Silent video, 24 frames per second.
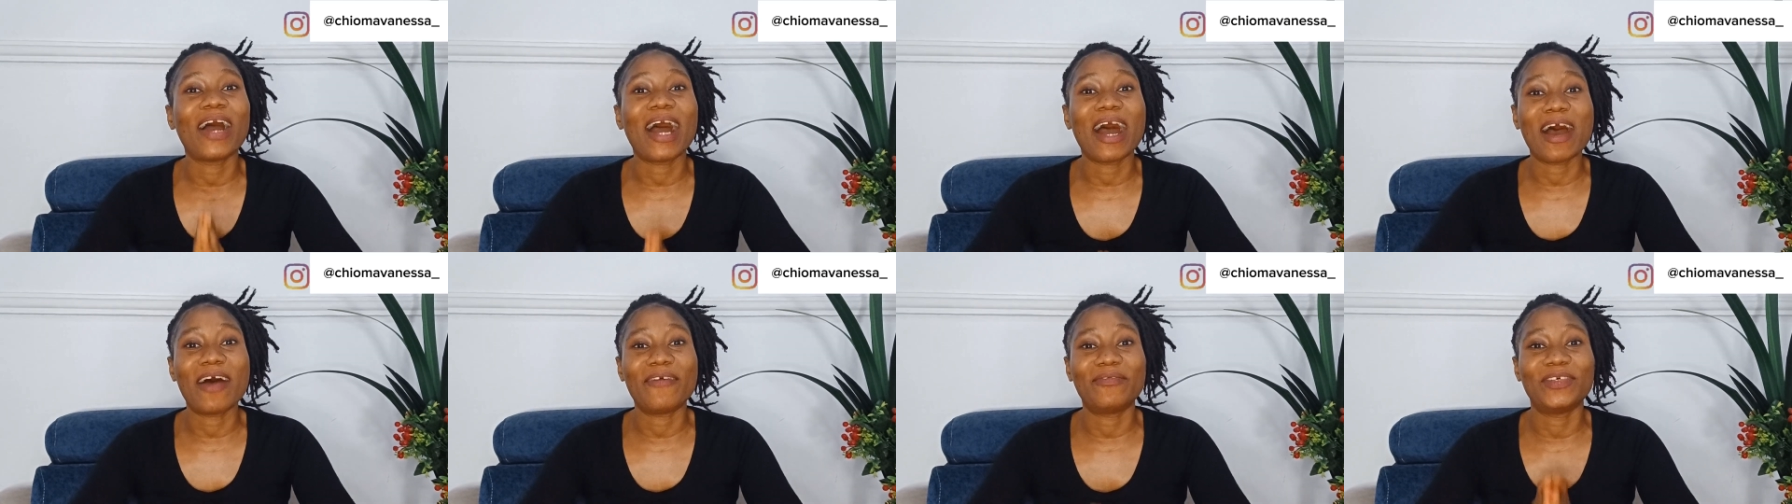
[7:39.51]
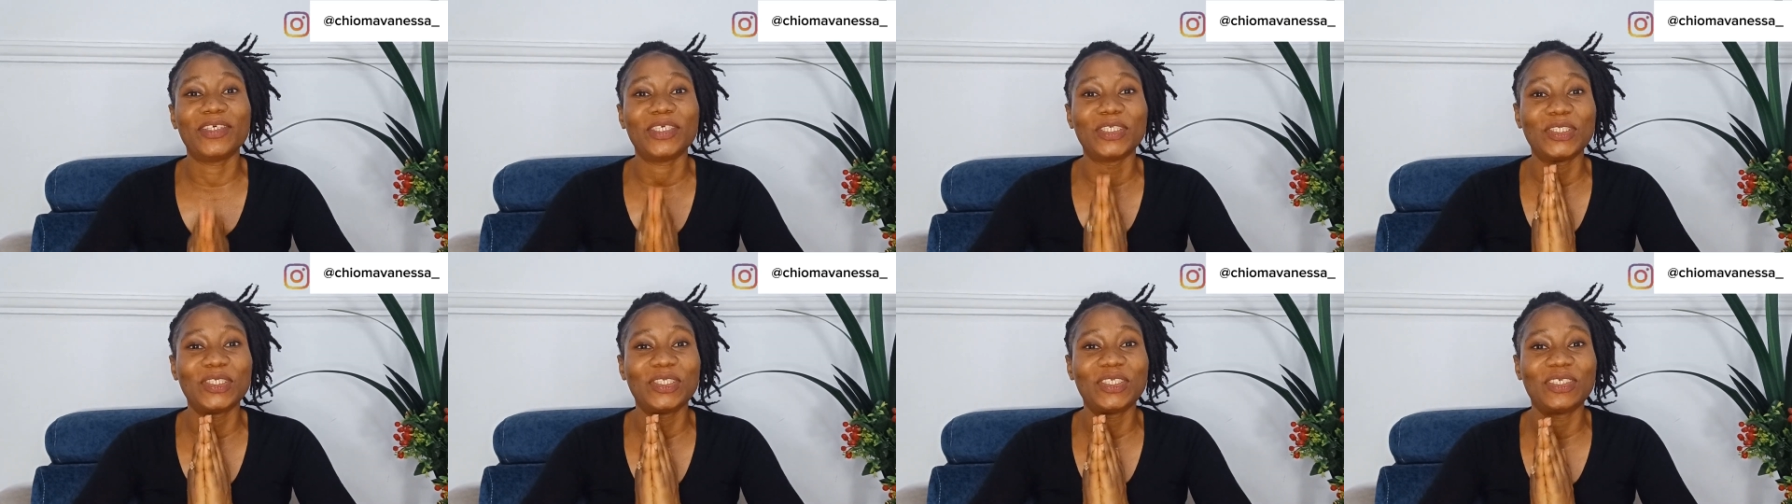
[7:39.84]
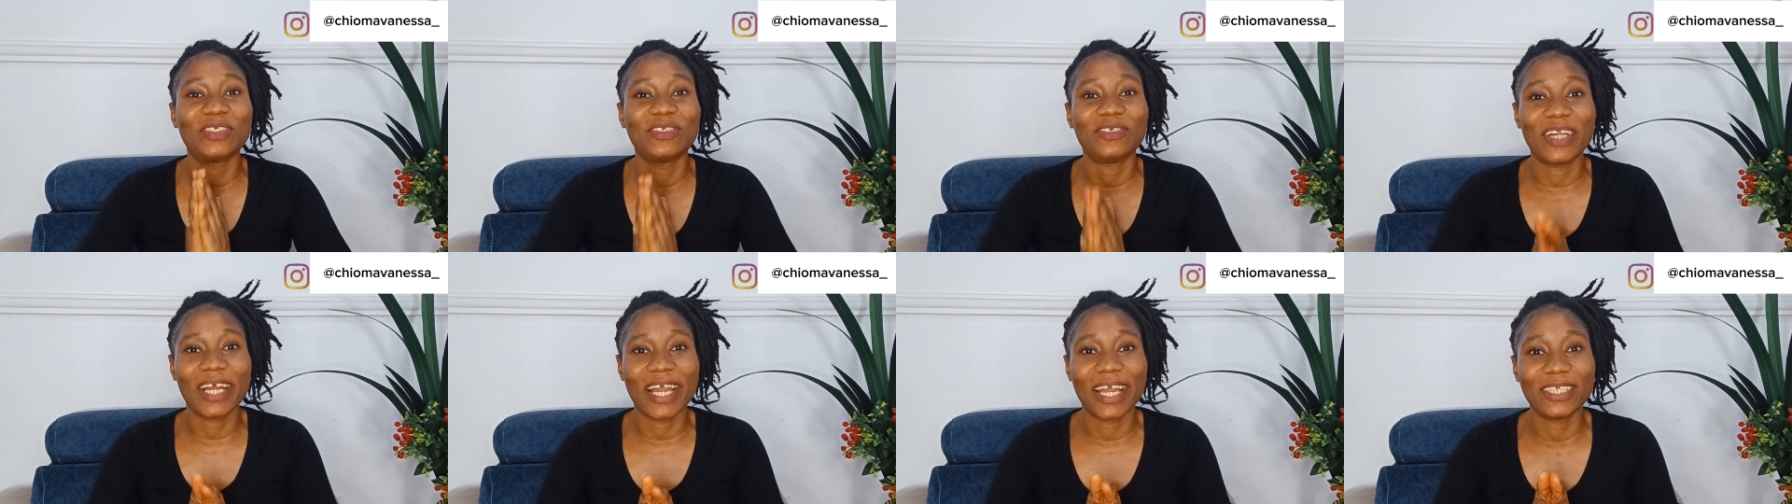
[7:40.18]
have the
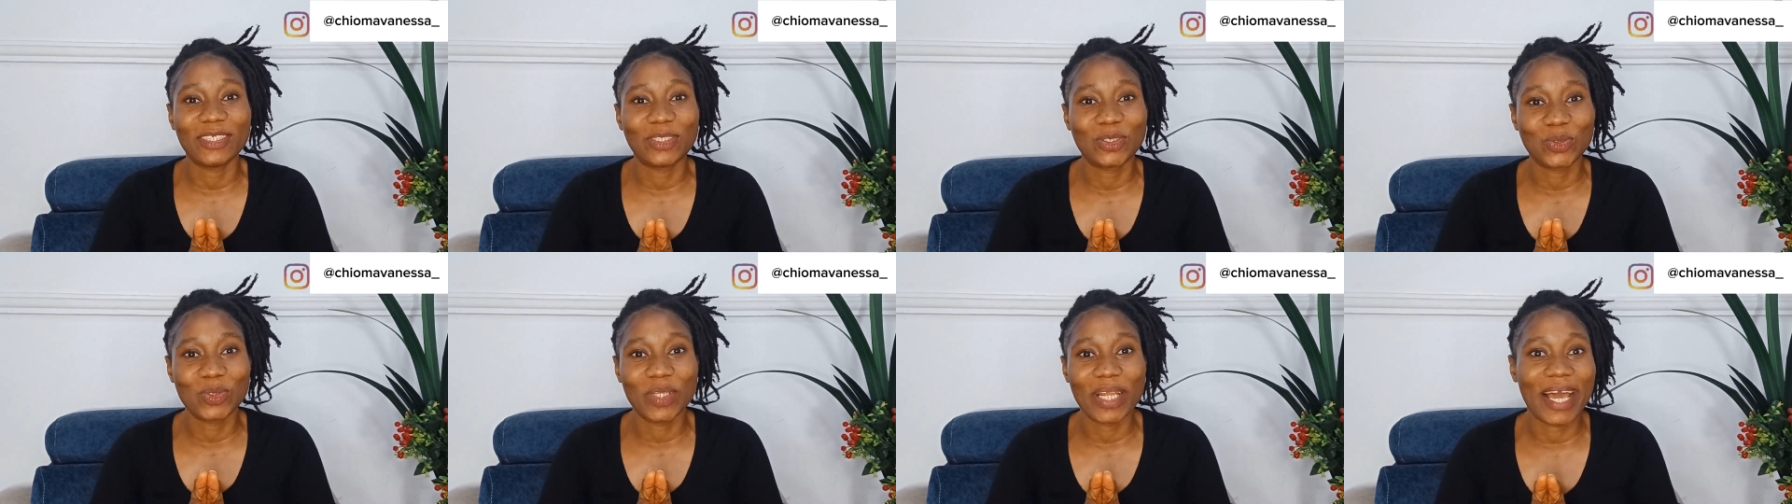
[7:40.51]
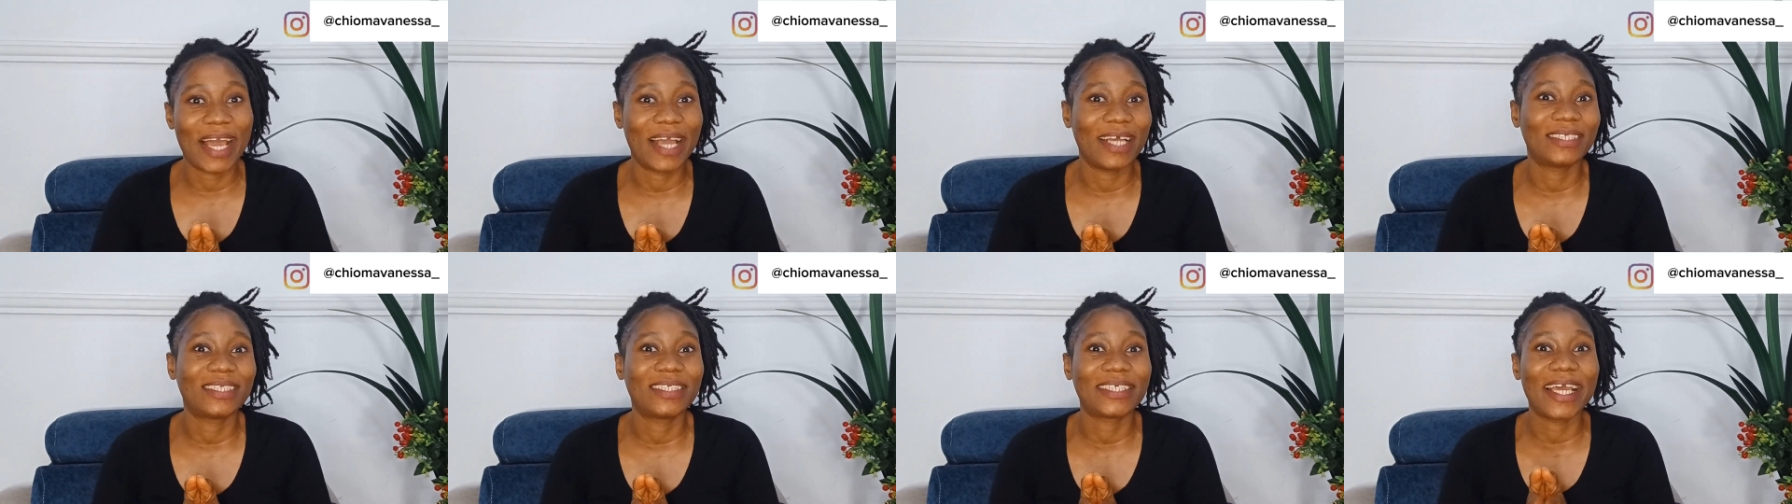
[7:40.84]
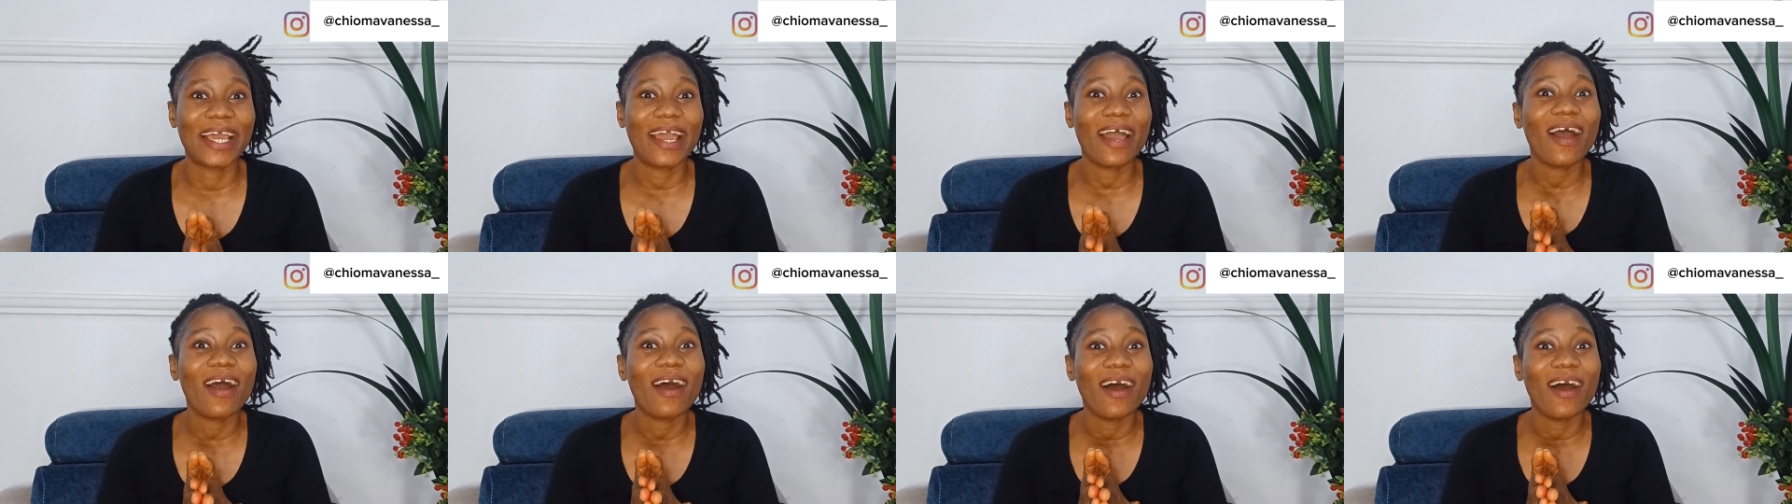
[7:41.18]
strength to like say,